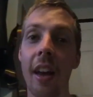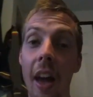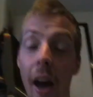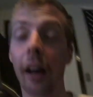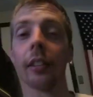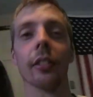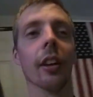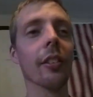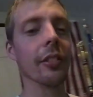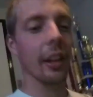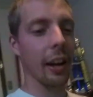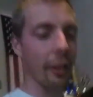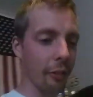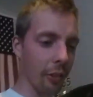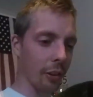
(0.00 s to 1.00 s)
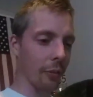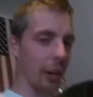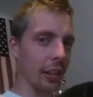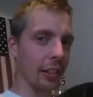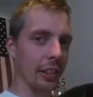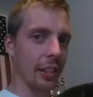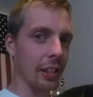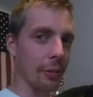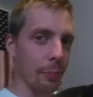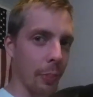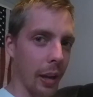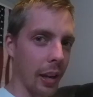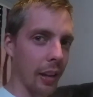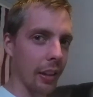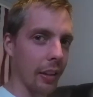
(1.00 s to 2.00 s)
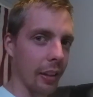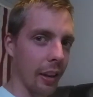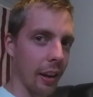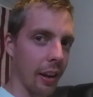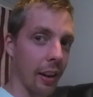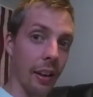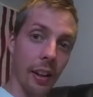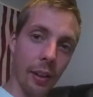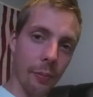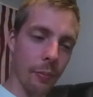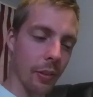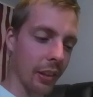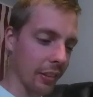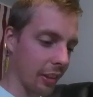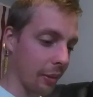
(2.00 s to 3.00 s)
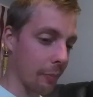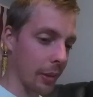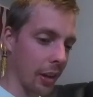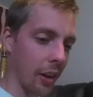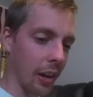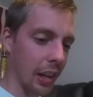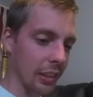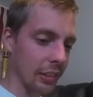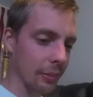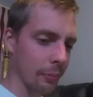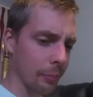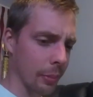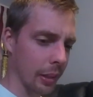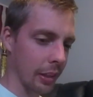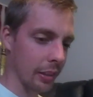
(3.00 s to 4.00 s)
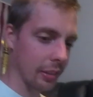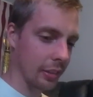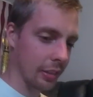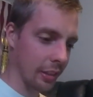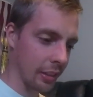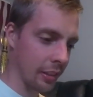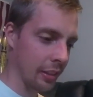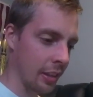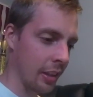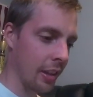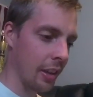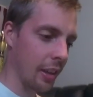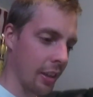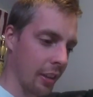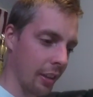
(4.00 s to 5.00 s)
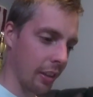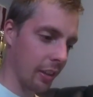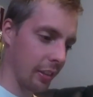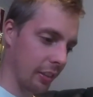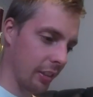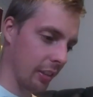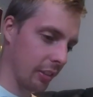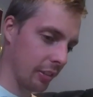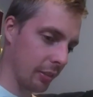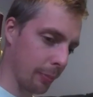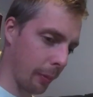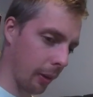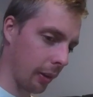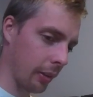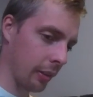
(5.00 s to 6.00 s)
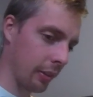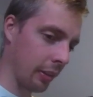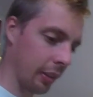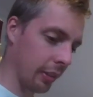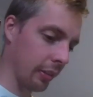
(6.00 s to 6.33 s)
I'd love to have one of my skis painted there. I think that'd be awesome, but they're smart and